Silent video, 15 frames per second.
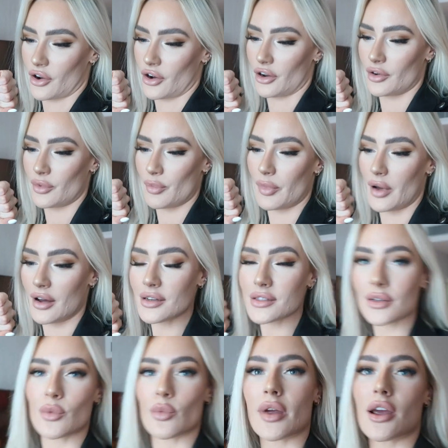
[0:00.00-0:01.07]
code.
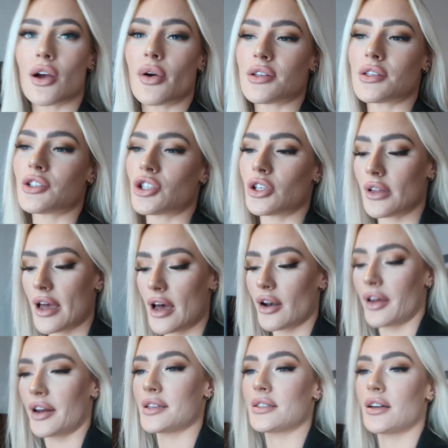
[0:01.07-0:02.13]
But we are going to chill out.
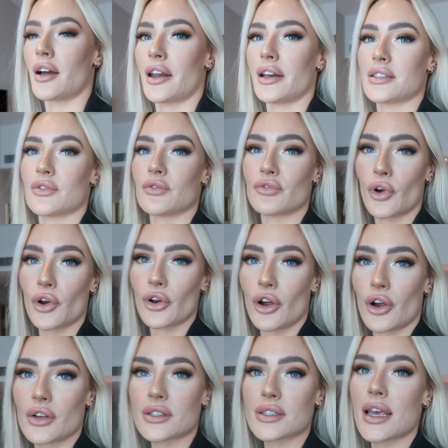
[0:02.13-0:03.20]
I'm going to start getting some
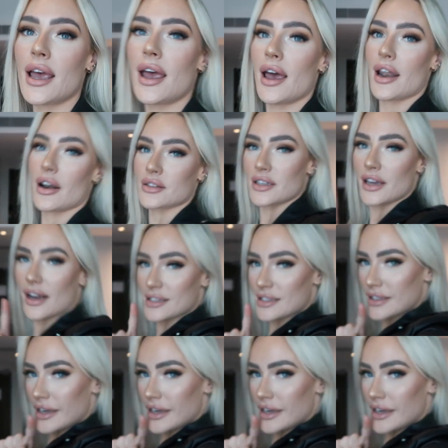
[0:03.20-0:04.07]
photos and I'll see you guys